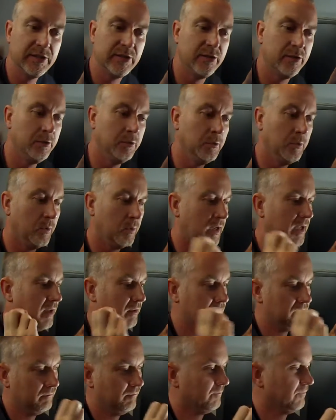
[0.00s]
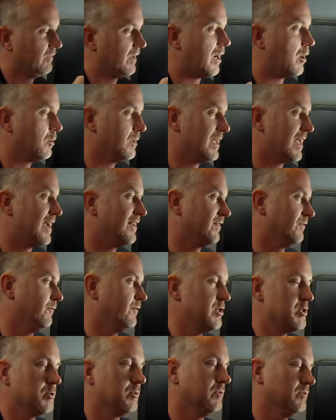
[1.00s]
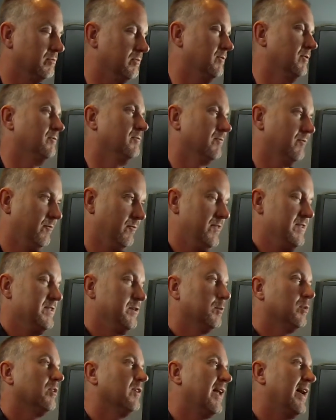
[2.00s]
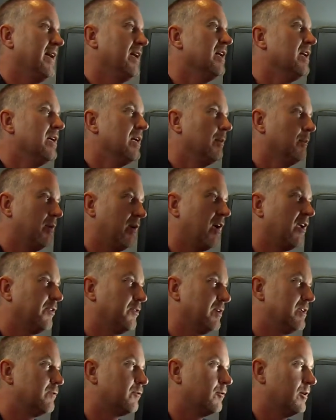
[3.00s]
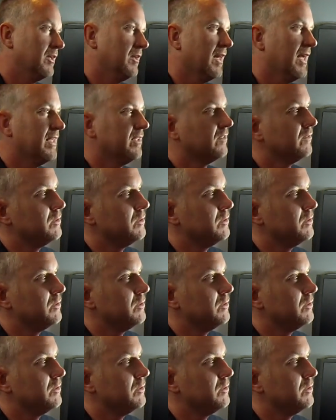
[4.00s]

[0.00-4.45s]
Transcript: to not only has visible light, but also infrared light.